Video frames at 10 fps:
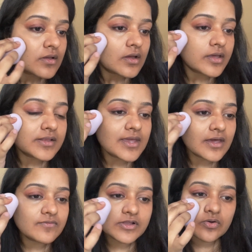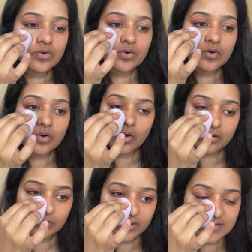I think I will go
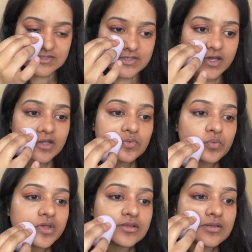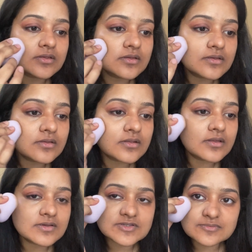on one side with
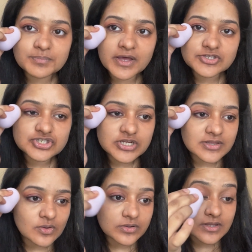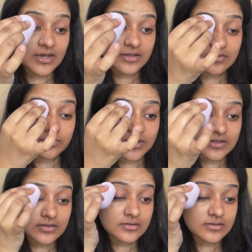the sponge and on the other with